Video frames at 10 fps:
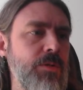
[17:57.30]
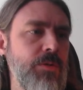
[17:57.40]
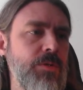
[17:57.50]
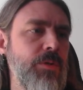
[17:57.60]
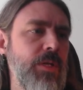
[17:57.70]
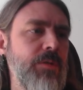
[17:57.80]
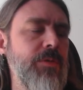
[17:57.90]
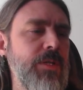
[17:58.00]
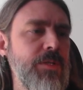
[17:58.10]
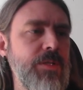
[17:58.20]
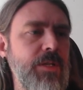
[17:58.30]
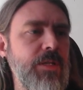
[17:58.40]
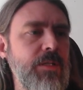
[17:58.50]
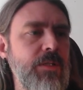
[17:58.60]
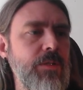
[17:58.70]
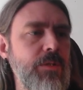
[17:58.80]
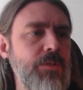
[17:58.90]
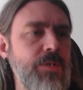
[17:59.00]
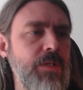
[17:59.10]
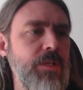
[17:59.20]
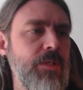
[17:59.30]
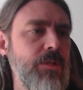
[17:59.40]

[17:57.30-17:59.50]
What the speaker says: So now if I said using